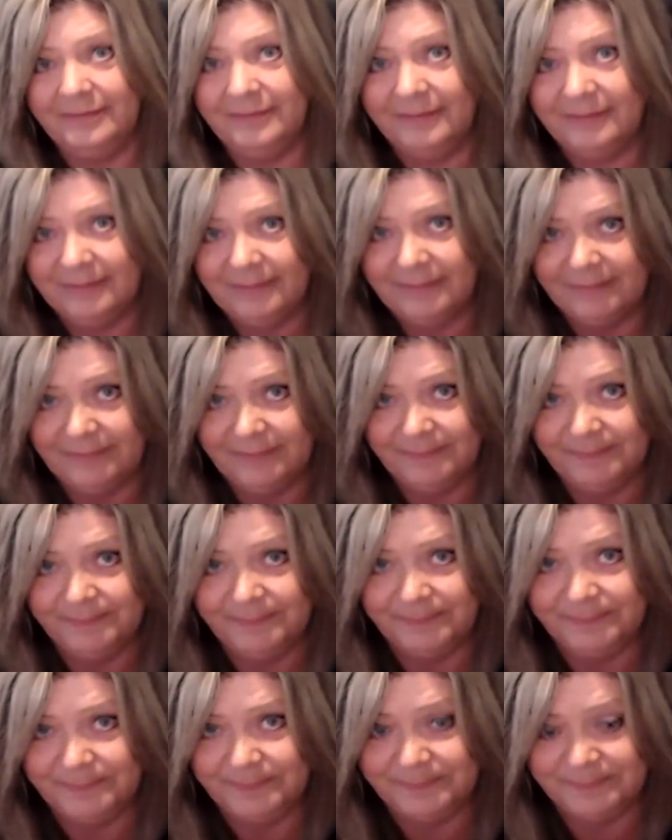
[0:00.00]

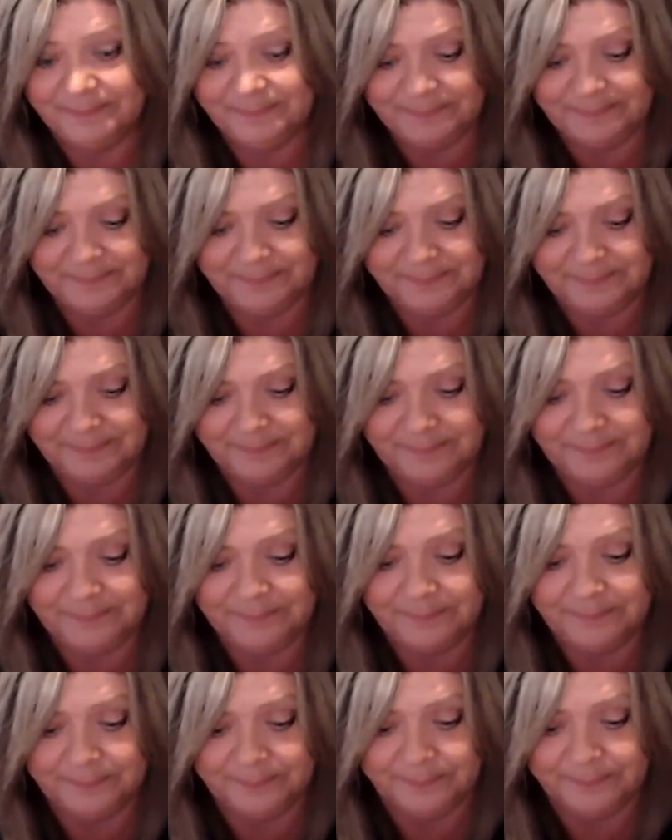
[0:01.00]

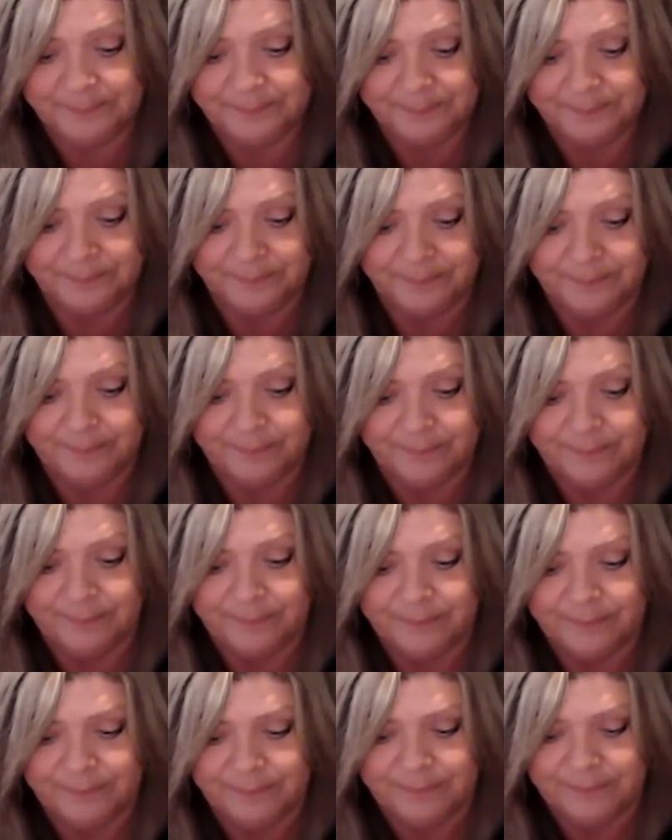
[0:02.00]

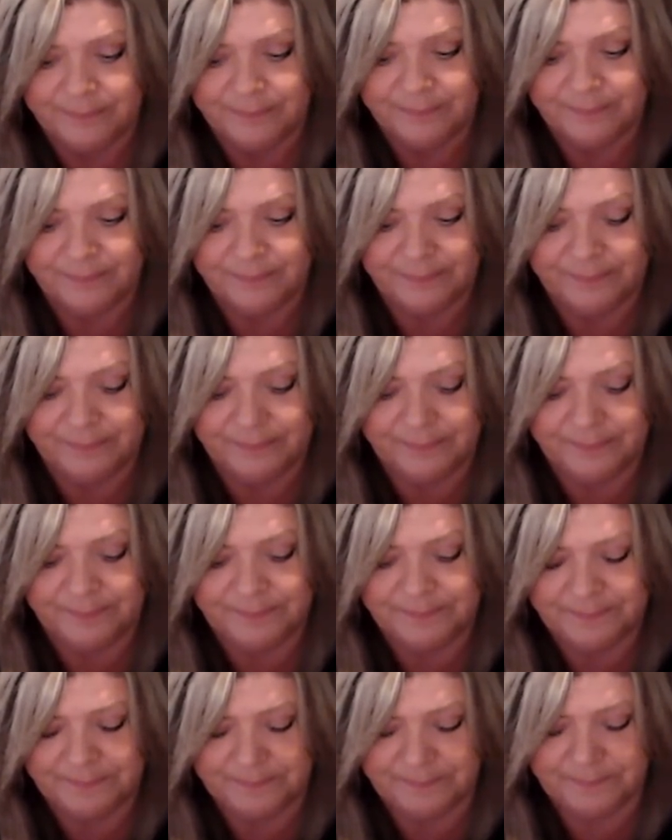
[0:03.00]

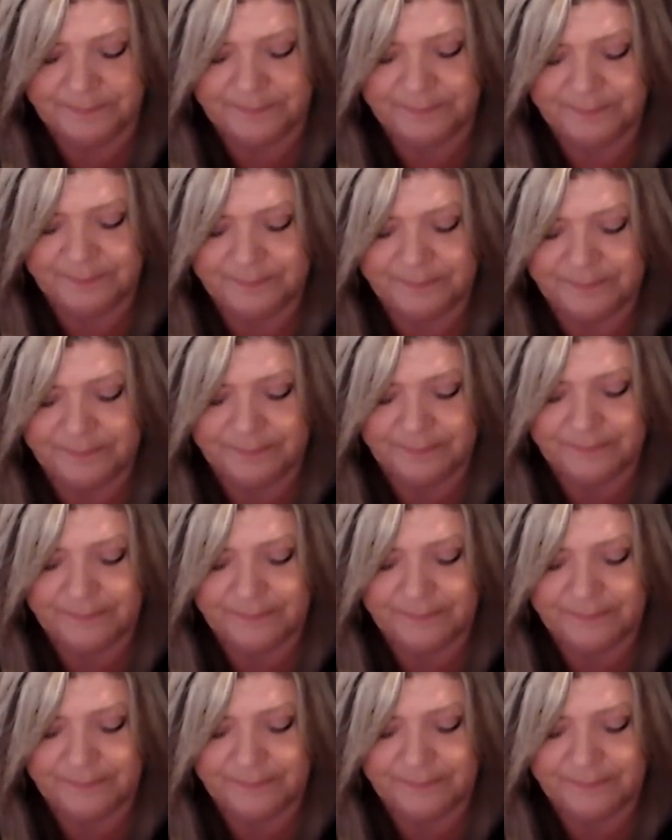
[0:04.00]
Nobody speaks.